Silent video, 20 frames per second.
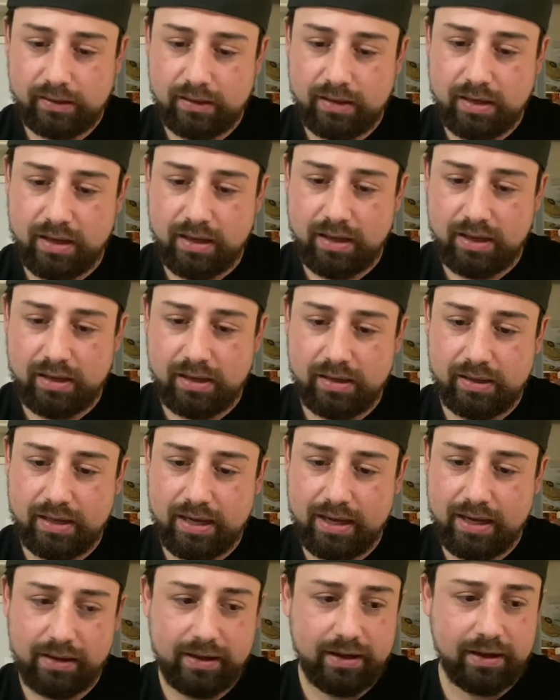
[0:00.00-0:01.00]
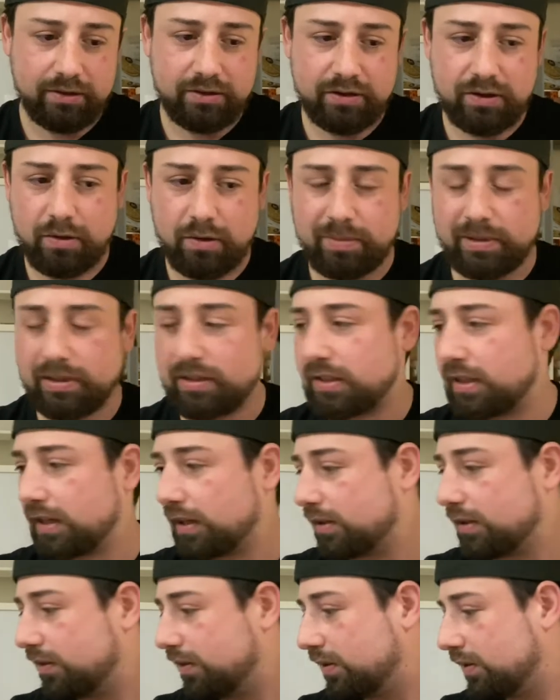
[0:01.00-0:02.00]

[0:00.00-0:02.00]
Uh, how the hell do you open this thing?